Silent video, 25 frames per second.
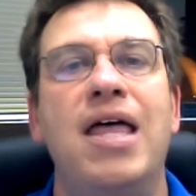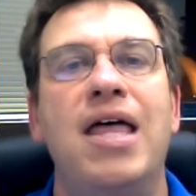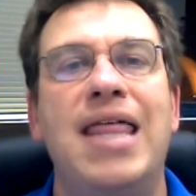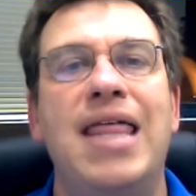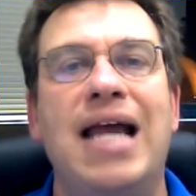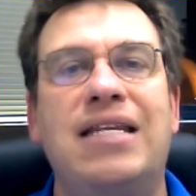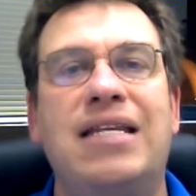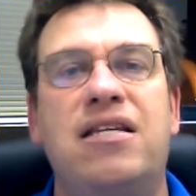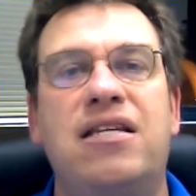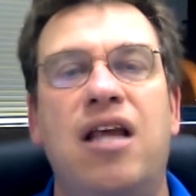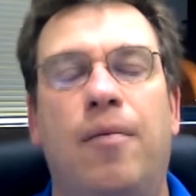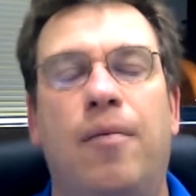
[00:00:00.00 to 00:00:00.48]

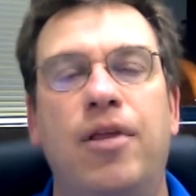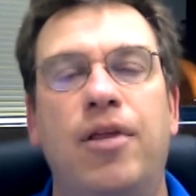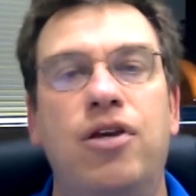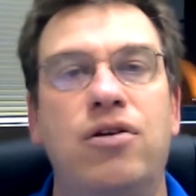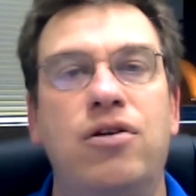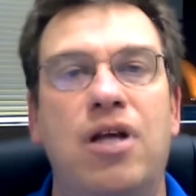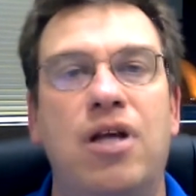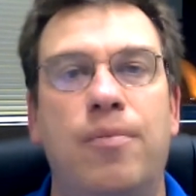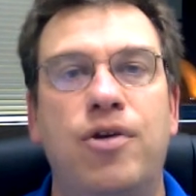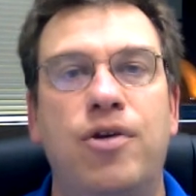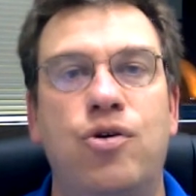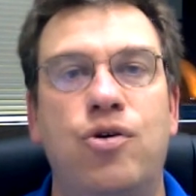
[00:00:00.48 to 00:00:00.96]
That's
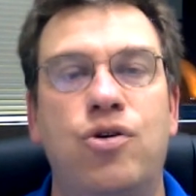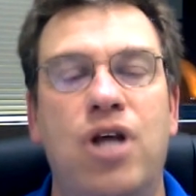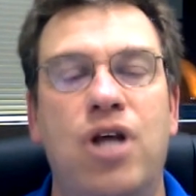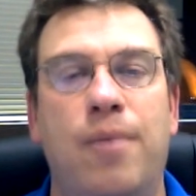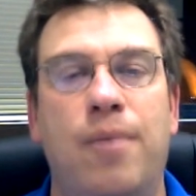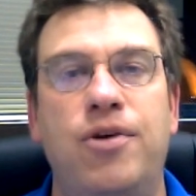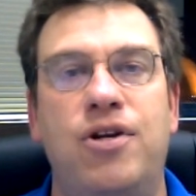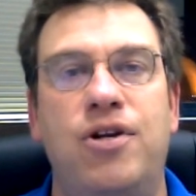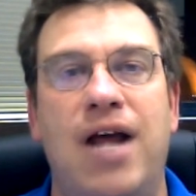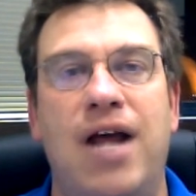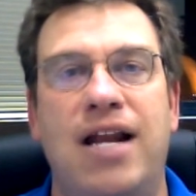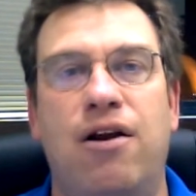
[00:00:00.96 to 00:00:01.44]

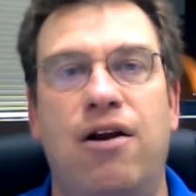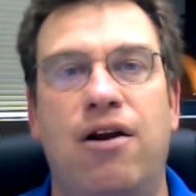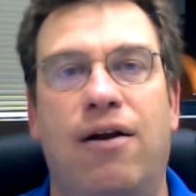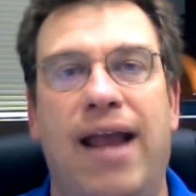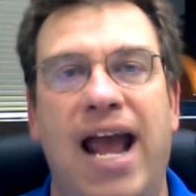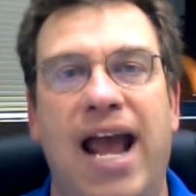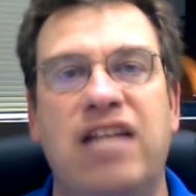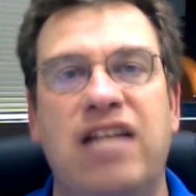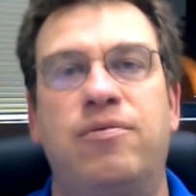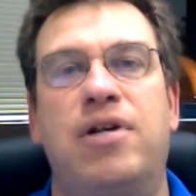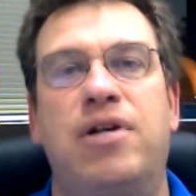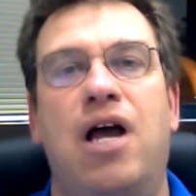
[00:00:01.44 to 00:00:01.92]

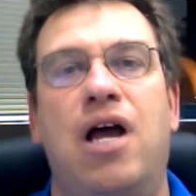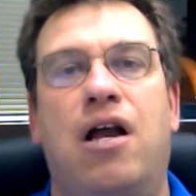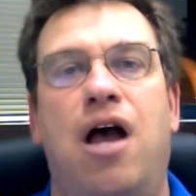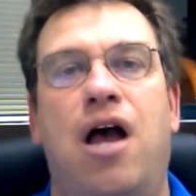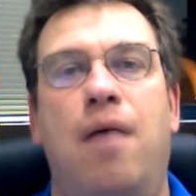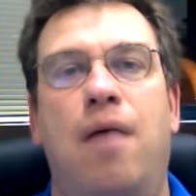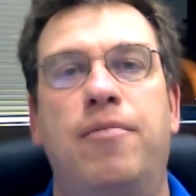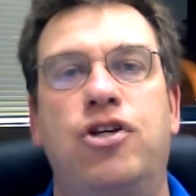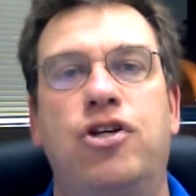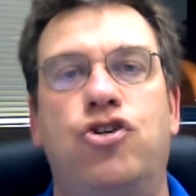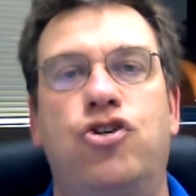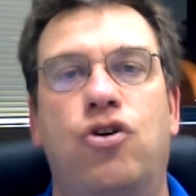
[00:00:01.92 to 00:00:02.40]

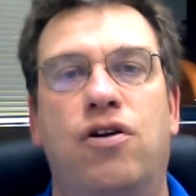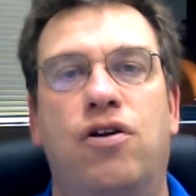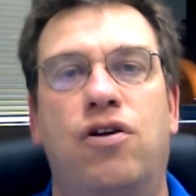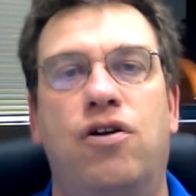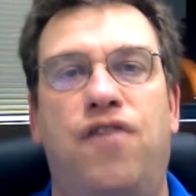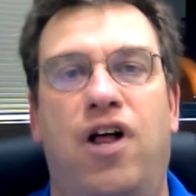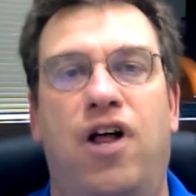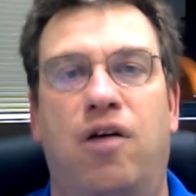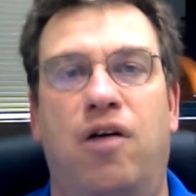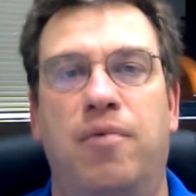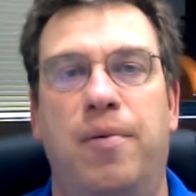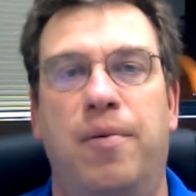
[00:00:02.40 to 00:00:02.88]
www.aaronkatsman.com. Be sure to
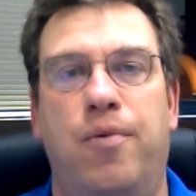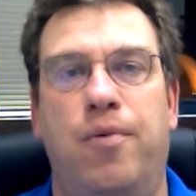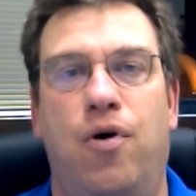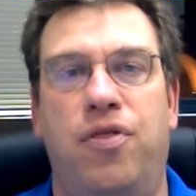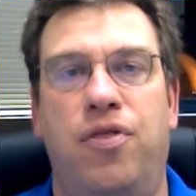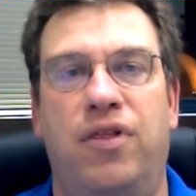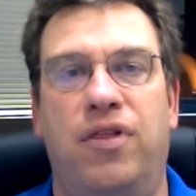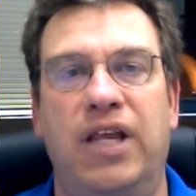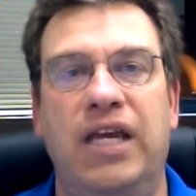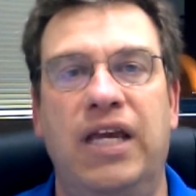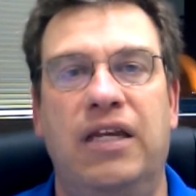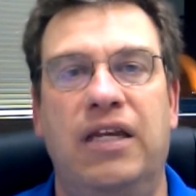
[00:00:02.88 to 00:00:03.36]
follow me
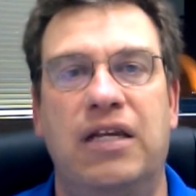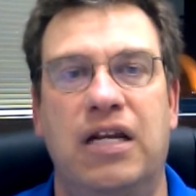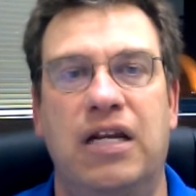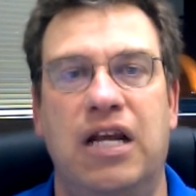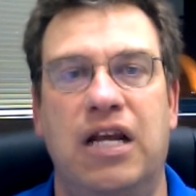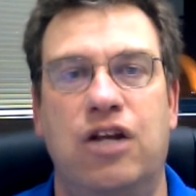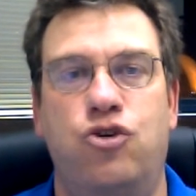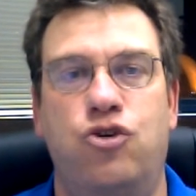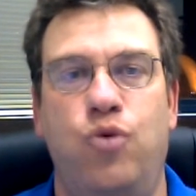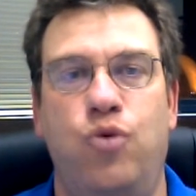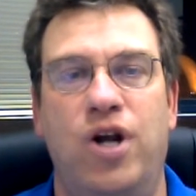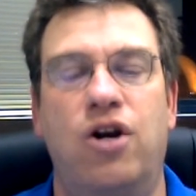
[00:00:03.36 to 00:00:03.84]
both LinkedIn
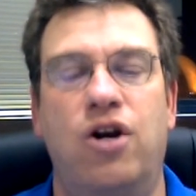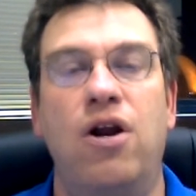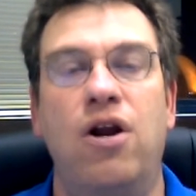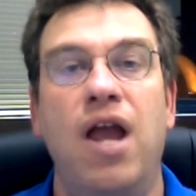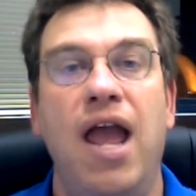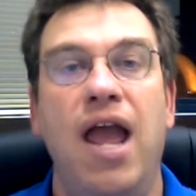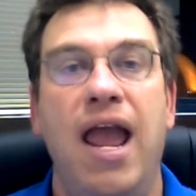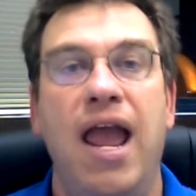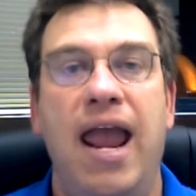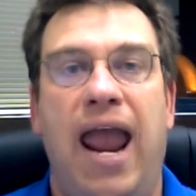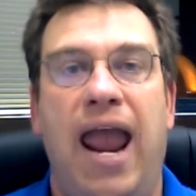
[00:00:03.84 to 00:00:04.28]
and Twitter.